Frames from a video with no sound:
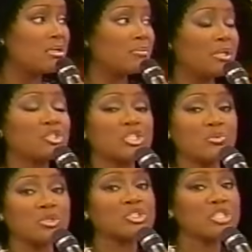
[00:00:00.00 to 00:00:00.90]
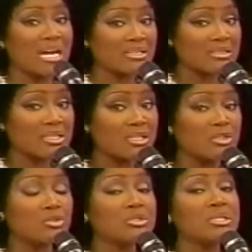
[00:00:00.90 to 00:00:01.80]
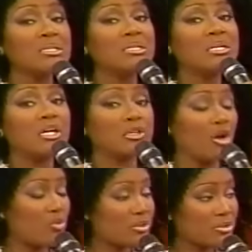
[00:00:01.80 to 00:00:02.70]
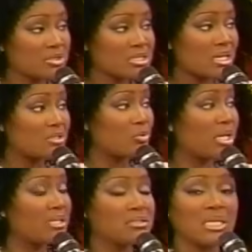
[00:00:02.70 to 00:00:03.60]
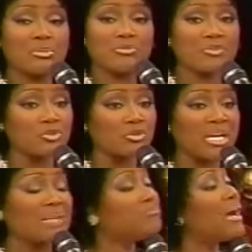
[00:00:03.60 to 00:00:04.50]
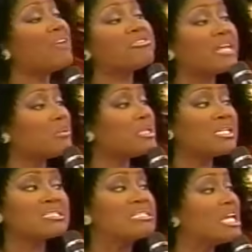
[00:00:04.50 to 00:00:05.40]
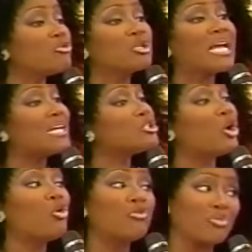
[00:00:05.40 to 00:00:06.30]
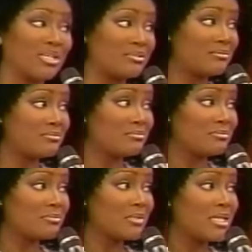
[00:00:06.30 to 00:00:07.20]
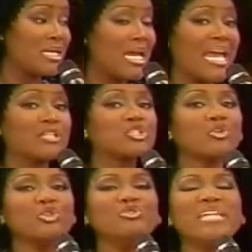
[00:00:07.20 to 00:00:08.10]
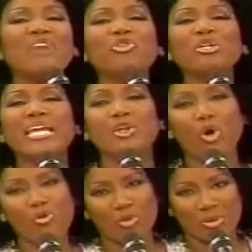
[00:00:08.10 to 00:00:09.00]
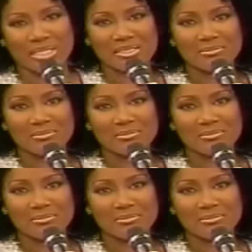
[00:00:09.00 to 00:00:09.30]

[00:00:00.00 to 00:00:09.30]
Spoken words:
But she was shot and killed along with her son. We had a double funeral, and my family has never gotten over it. And so you never get over it.